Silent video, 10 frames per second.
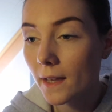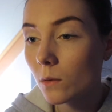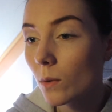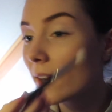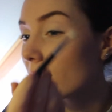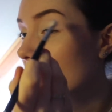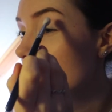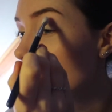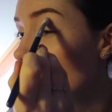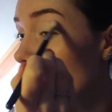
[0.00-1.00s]
in a way
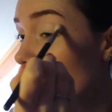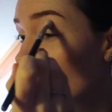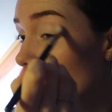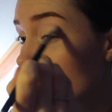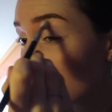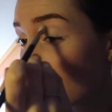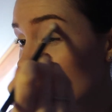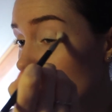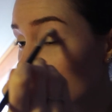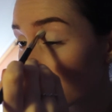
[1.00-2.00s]
that's still wearable. So
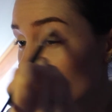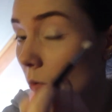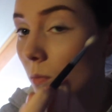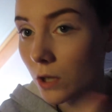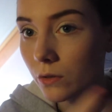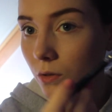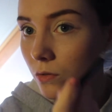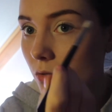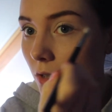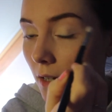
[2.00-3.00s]
then the warm tone
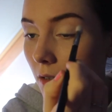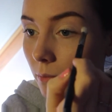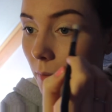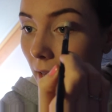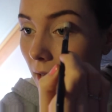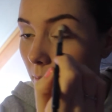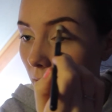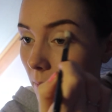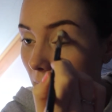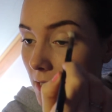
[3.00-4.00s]
neutrals kind of became
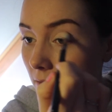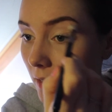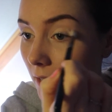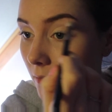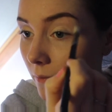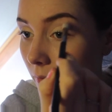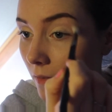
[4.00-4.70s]
like a massive thing.